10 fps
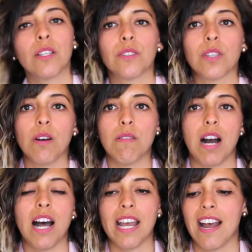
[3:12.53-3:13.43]
So
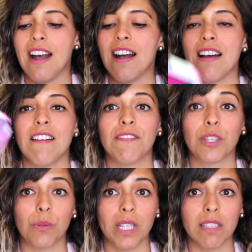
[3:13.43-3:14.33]
I have
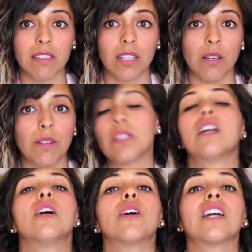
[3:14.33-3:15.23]
the Queen's Code.
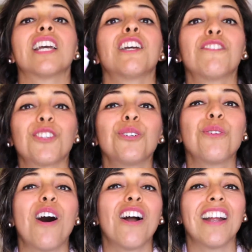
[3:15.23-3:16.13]
If you
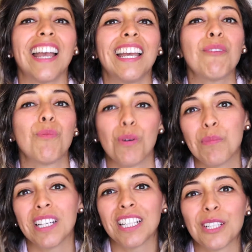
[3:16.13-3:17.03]
are a
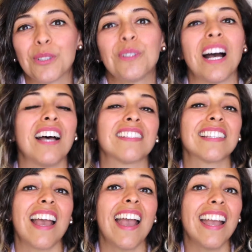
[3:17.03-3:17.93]
woman who has
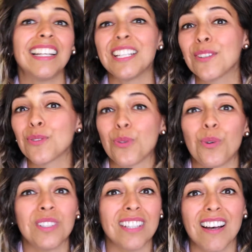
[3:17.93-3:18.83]
any
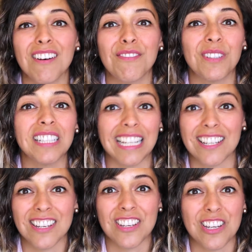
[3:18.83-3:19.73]
sort of
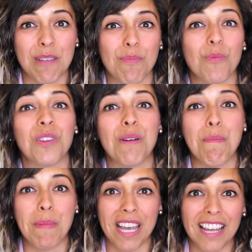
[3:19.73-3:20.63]
relationship with a
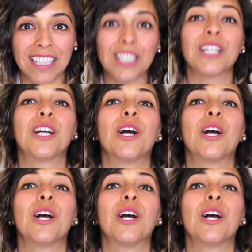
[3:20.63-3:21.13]
man,